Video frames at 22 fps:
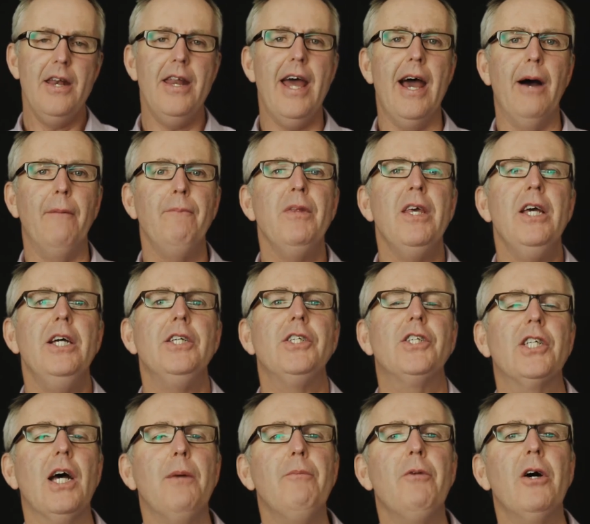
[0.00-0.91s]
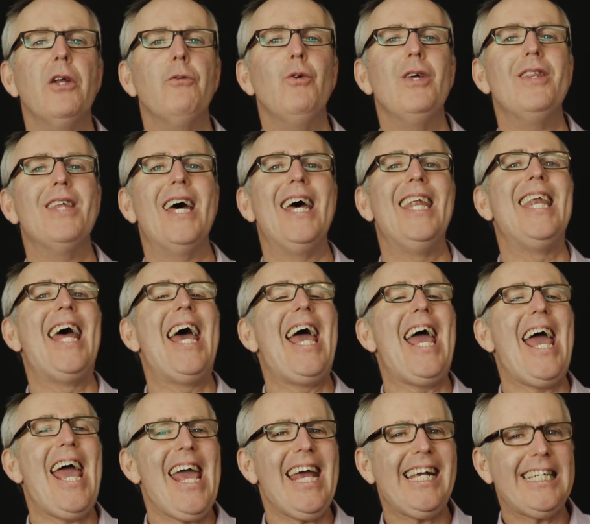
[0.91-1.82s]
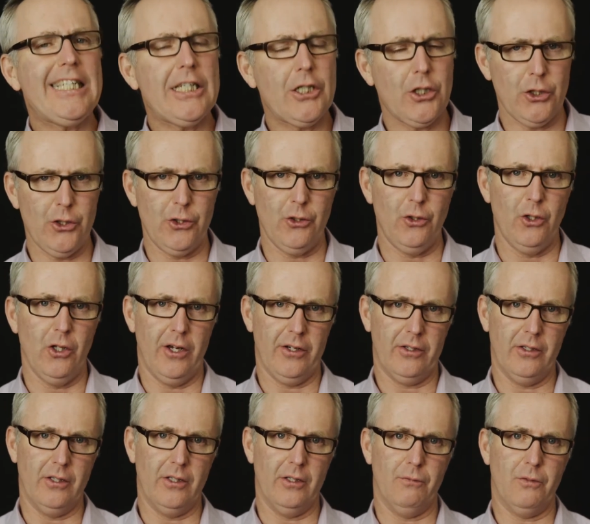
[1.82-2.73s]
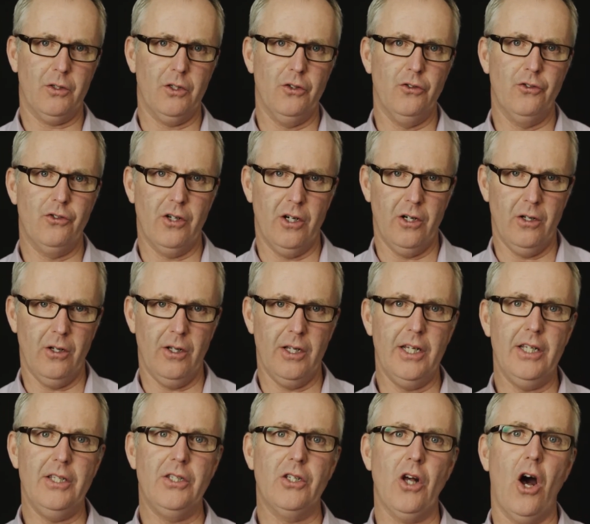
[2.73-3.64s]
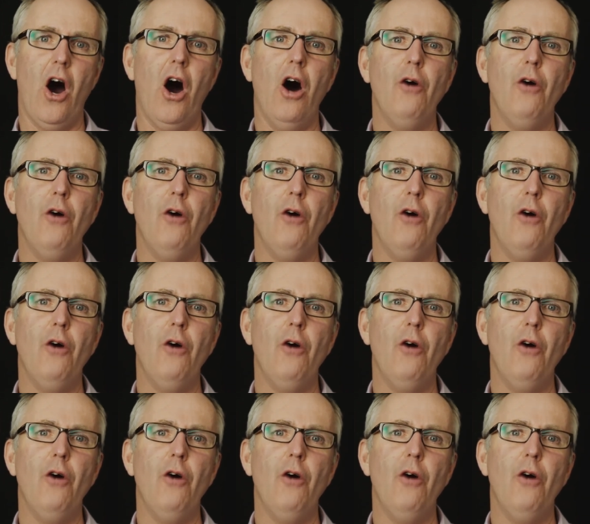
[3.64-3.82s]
Now, someone with an external locus of control is